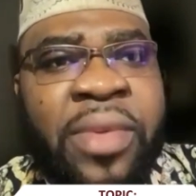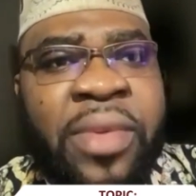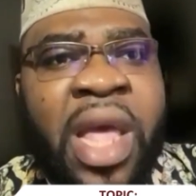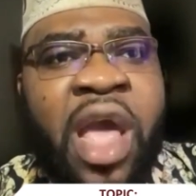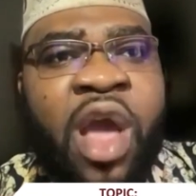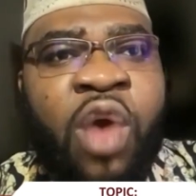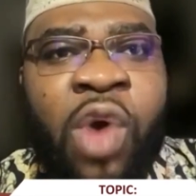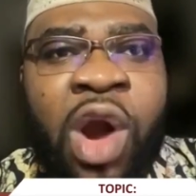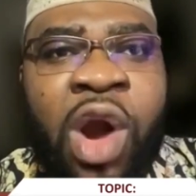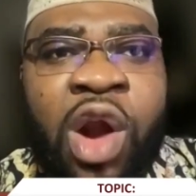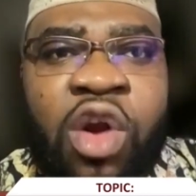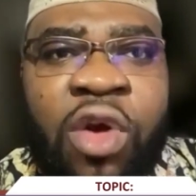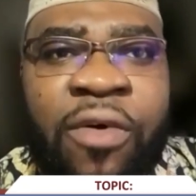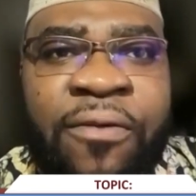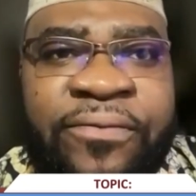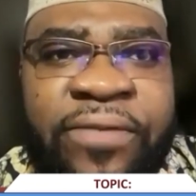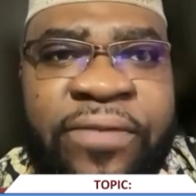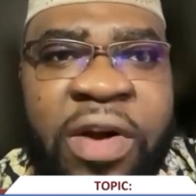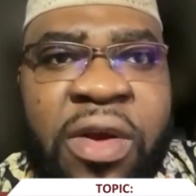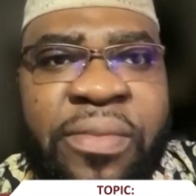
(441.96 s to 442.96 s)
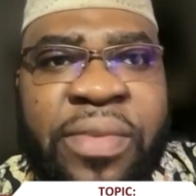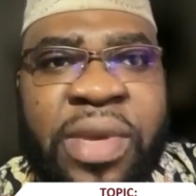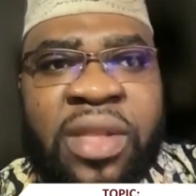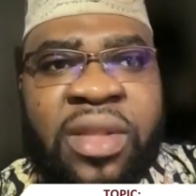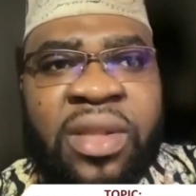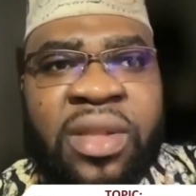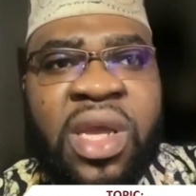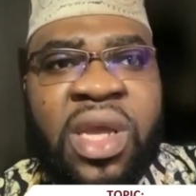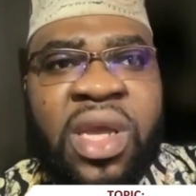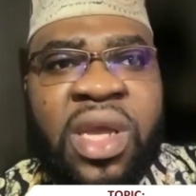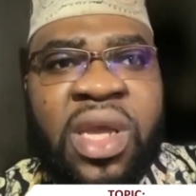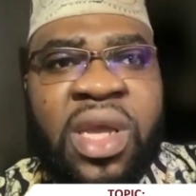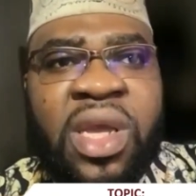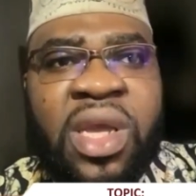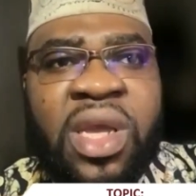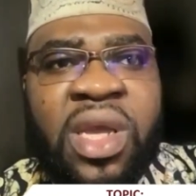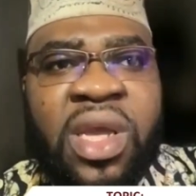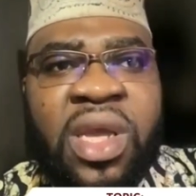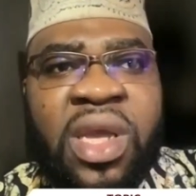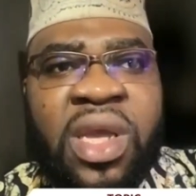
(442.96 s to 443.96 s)
we're confirming.
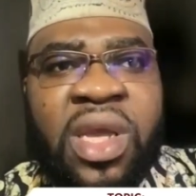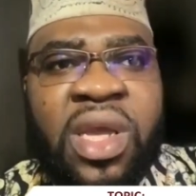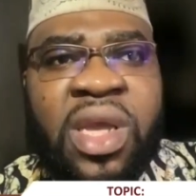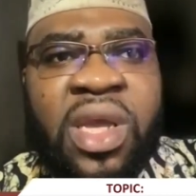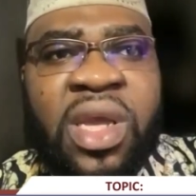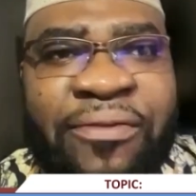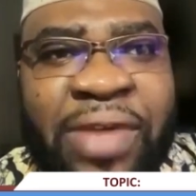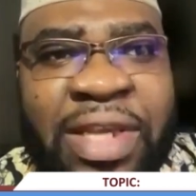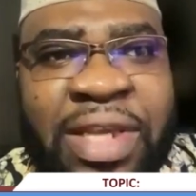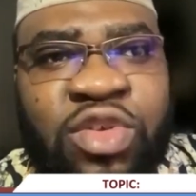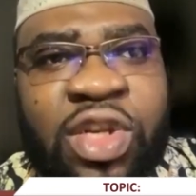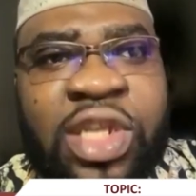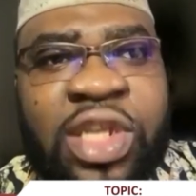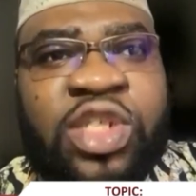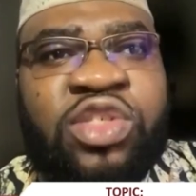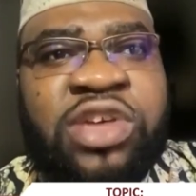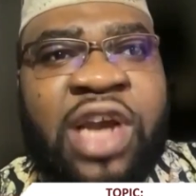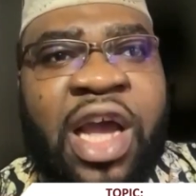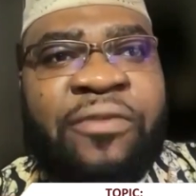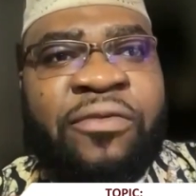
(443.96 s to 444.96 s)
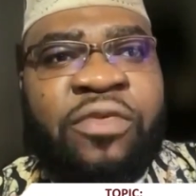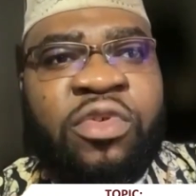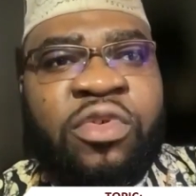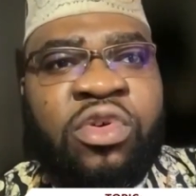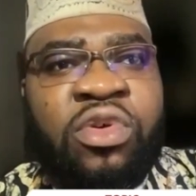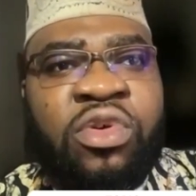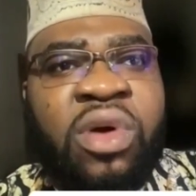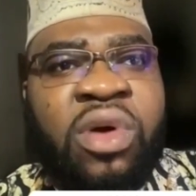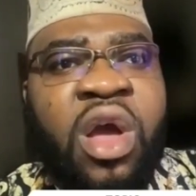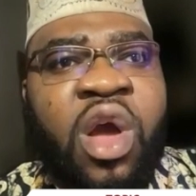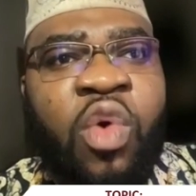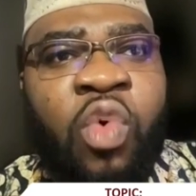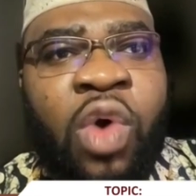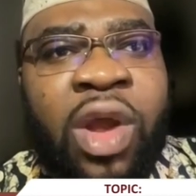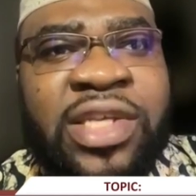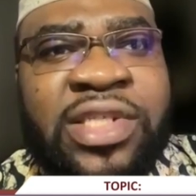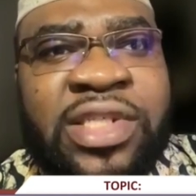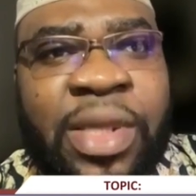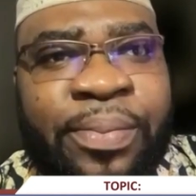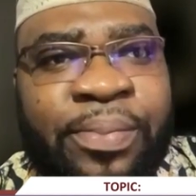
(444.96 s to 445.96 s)
Okay, so when they eventually travel,
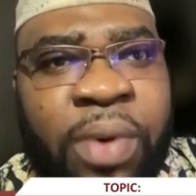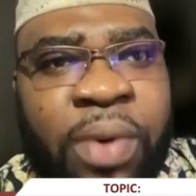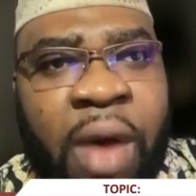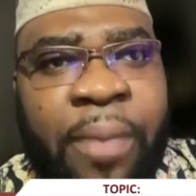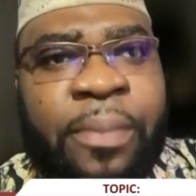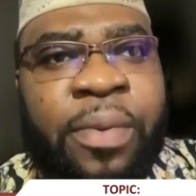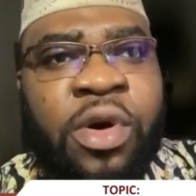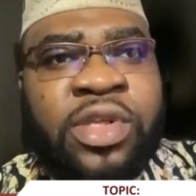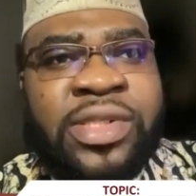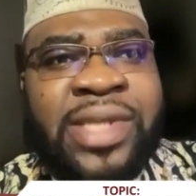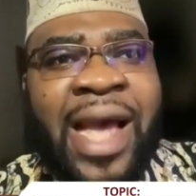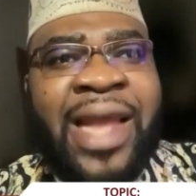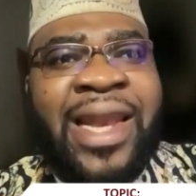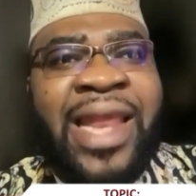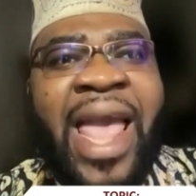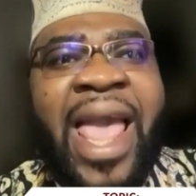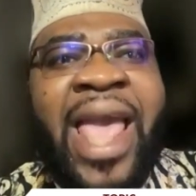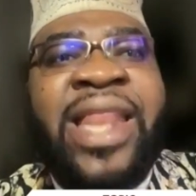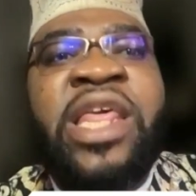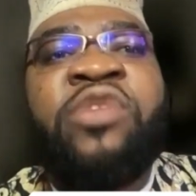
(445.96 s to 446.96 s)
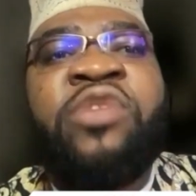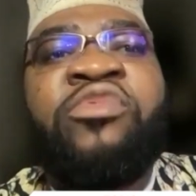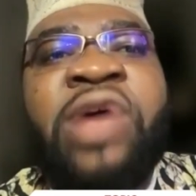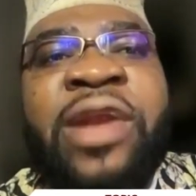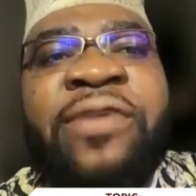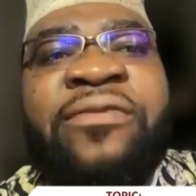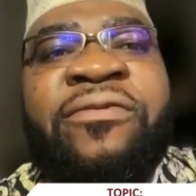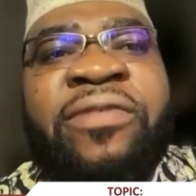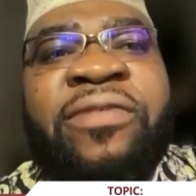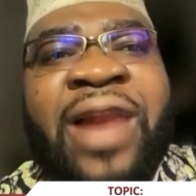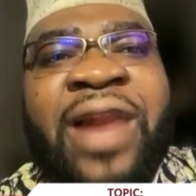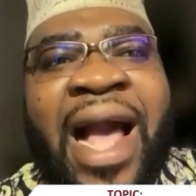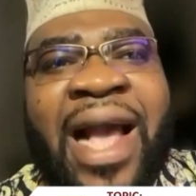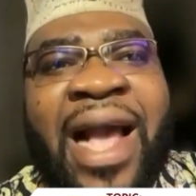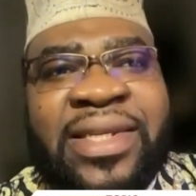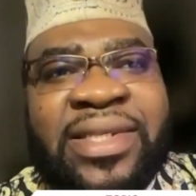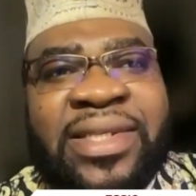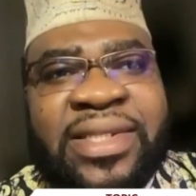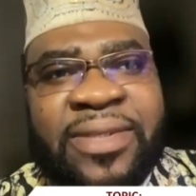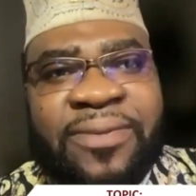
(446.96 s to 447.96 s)
what is the purpose? Are there any red
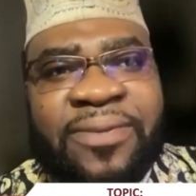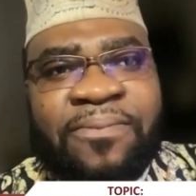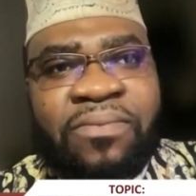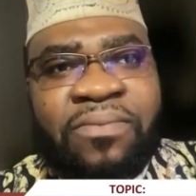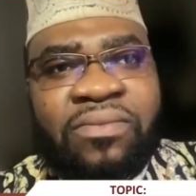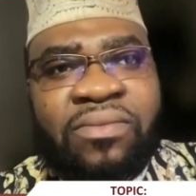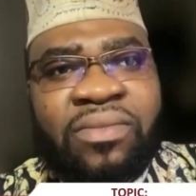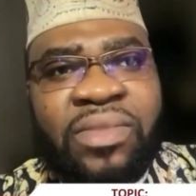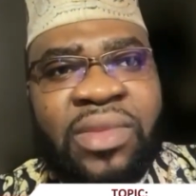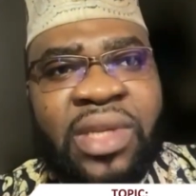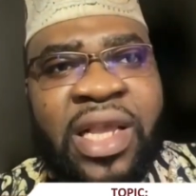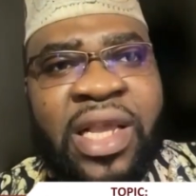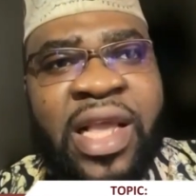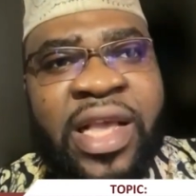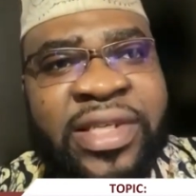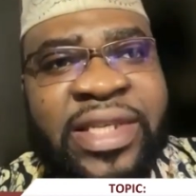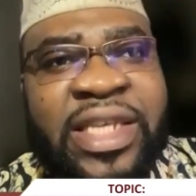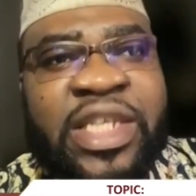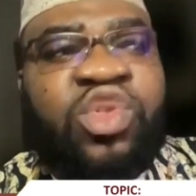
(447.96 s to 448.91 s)
flags? Is he